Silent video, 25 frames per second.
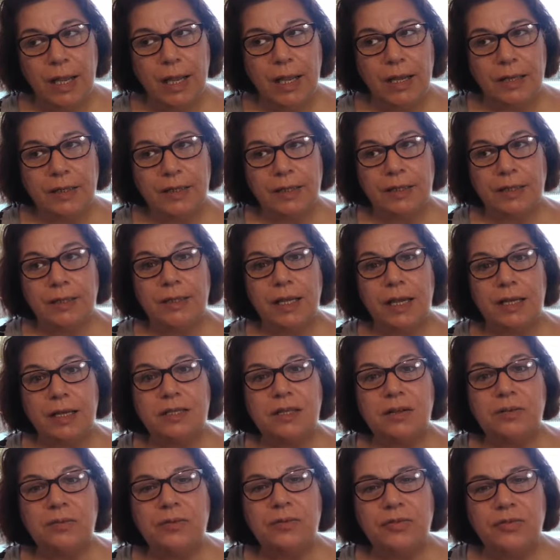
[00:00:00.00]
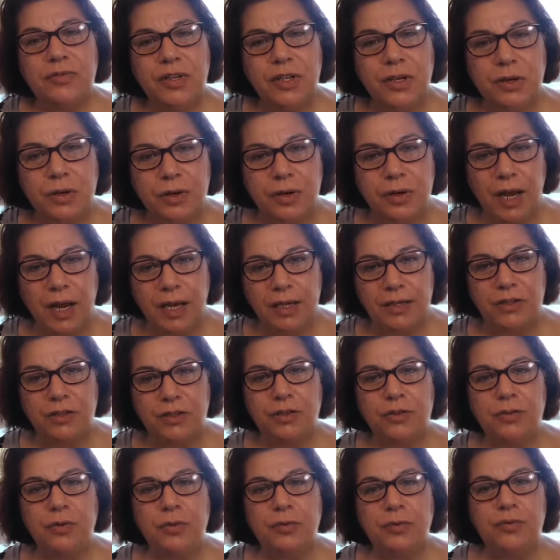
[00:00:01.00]
And it doesn't feel right.
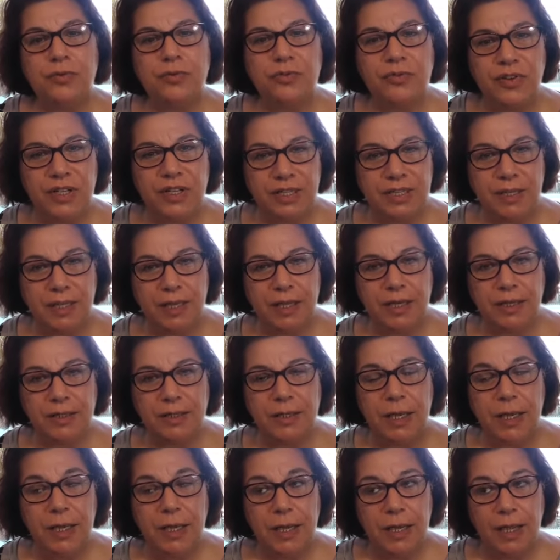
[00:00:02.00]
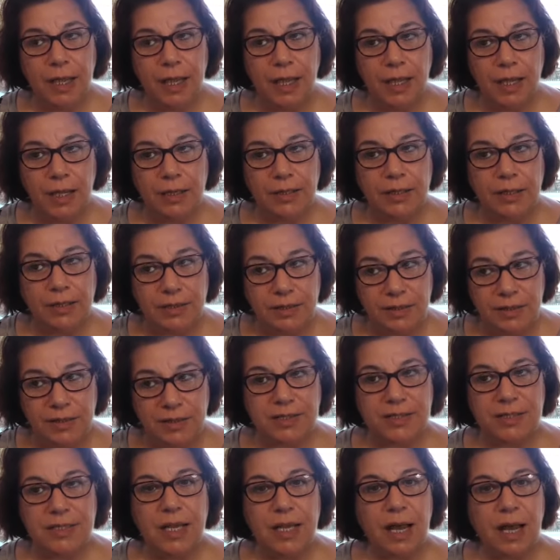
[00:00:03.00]
You don't fit in. And it is
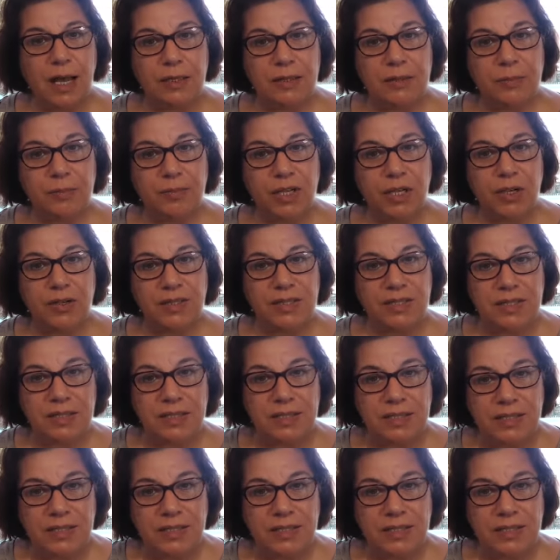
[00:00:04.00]
sad because the